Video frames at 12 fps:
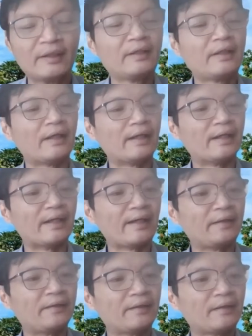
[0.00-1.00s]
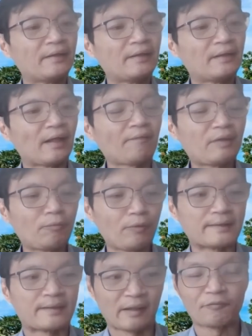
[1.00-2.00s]
And
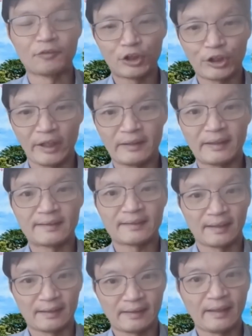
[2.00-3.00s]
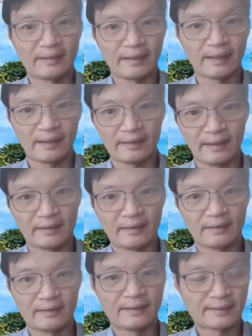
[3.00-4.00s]
afterwards, they have to share this their
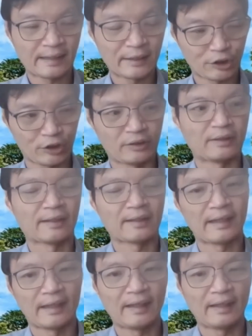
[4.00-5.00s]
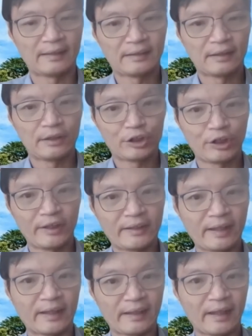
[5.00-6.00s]
discussion, share
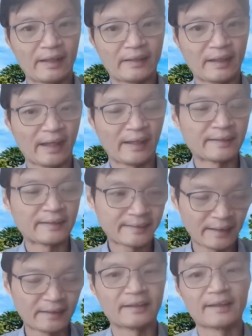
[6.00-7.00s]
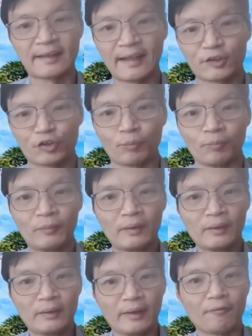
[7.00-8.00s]
their understanding in the classroom,
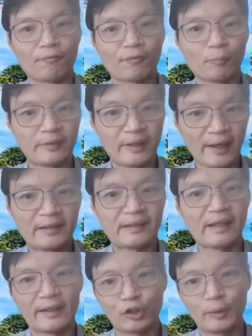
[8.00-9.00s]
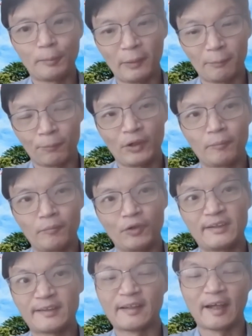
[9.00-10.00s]
and from there they actually
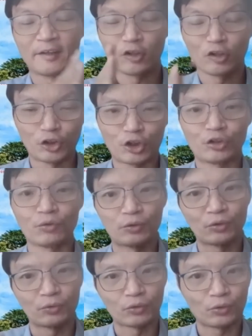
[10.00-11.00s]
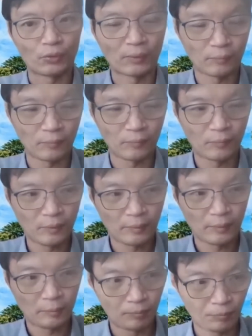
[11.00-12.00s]
bring us an analogy to
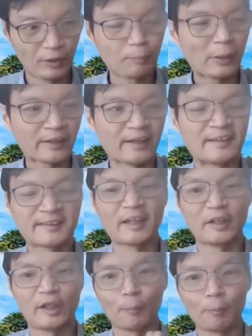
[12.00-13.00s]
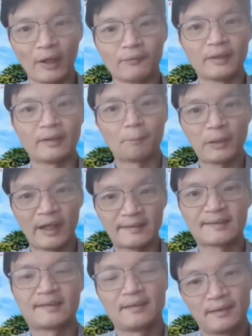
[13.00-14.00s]
bring better understanding about the
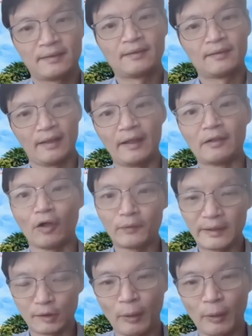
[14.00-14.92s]
plants and all these